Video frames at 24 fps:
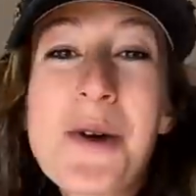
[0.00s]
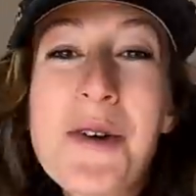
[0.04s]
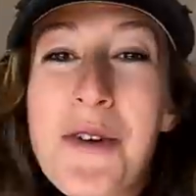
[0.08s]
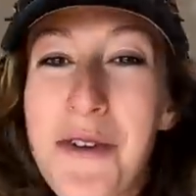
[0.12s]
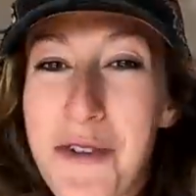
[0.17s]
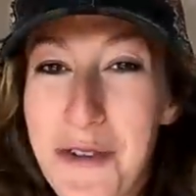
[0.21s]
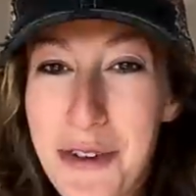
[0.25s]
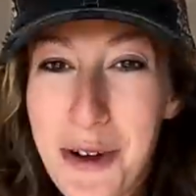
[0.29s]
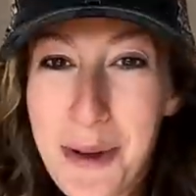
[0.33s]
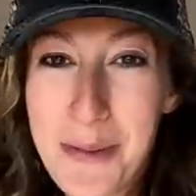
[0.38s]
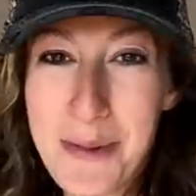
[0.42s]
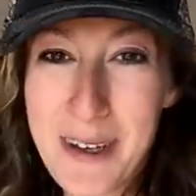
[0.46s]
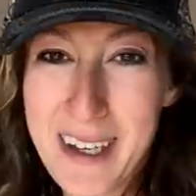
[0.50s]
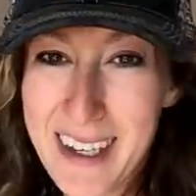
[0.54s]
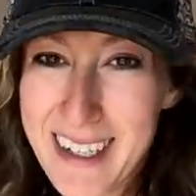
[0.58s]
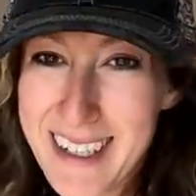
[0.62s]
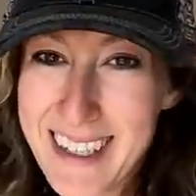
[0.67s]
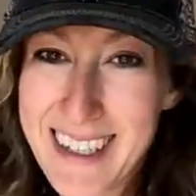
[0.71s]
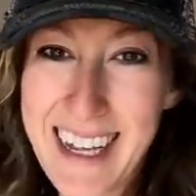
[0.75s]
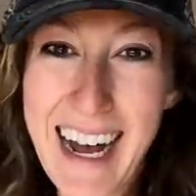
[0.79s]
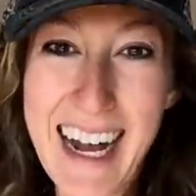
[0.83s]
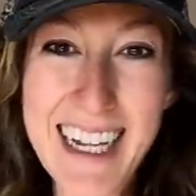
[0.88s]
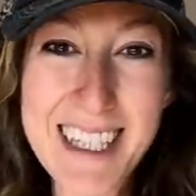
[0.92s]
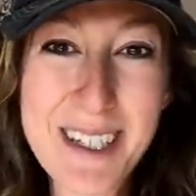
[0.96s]
beautiful
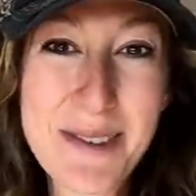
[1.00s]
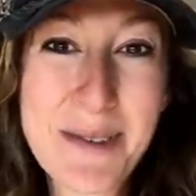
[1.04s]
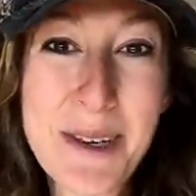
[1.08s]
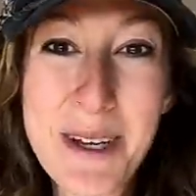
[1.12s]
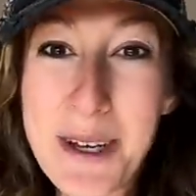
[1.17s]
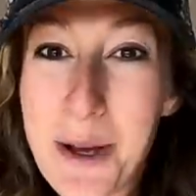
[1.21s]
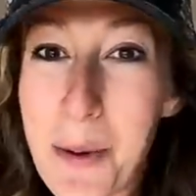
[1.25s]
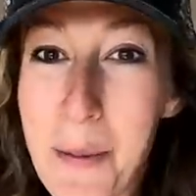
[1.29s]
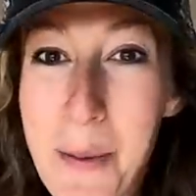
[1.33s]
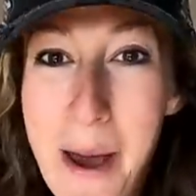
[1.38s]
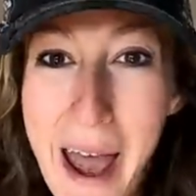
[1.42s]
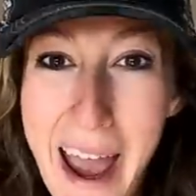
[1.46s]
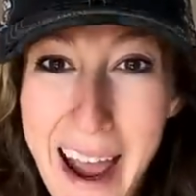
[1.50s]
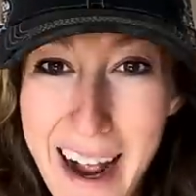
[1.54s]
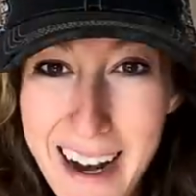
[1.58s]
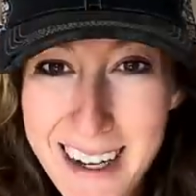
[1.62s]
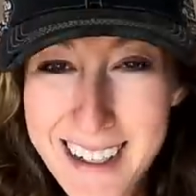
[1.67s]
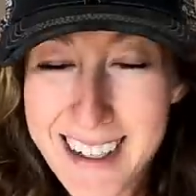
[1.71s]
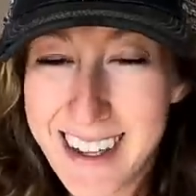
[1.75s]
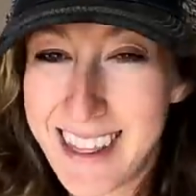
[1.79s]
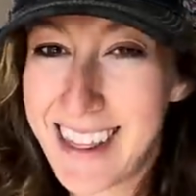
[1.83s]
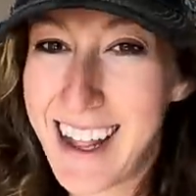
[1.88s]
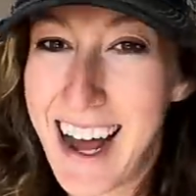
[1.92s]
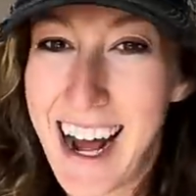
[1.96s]
because that's what you'll
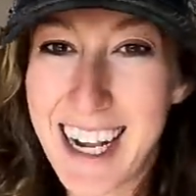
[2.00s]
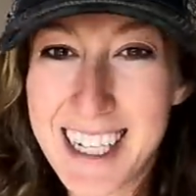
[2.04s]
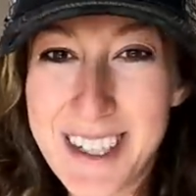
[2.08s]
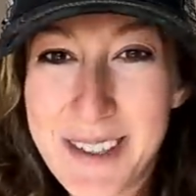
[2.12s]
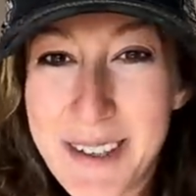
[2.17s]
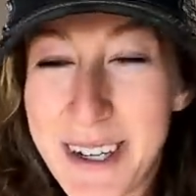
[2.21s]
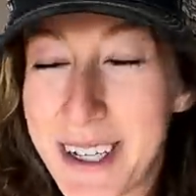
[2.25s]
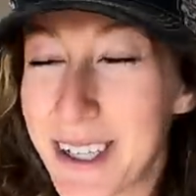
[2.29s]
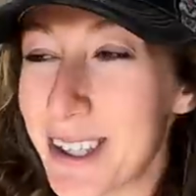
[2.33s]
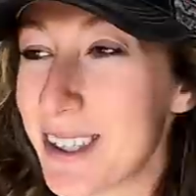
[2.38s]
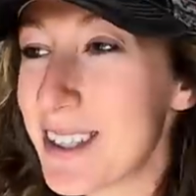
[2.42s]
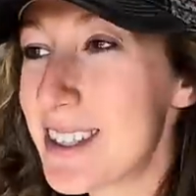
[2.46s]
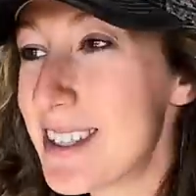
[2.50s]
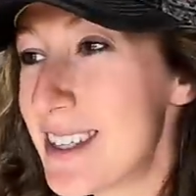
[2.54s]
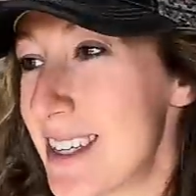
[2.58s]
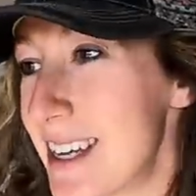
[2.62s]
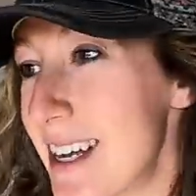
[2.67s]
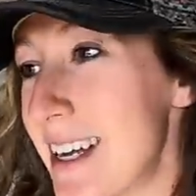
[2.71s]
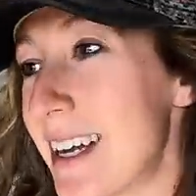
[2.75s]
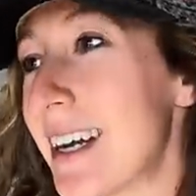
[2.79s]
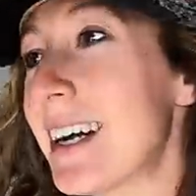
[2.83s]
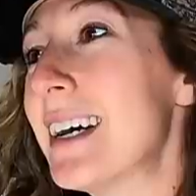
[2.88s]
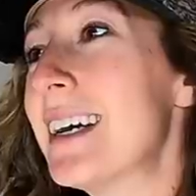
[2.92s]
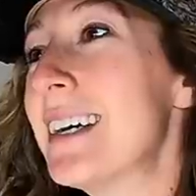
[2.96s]
paint and that's what you'll
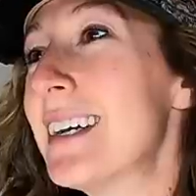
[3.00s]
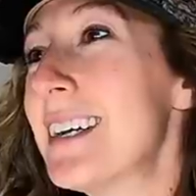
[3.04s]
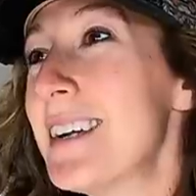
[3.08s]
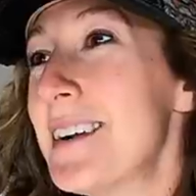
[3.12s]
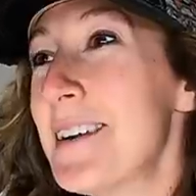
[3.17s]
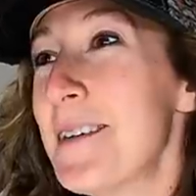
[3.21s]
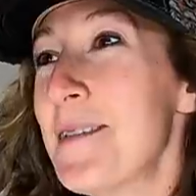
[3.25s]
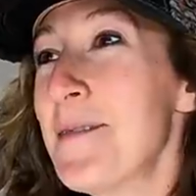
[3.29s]
see.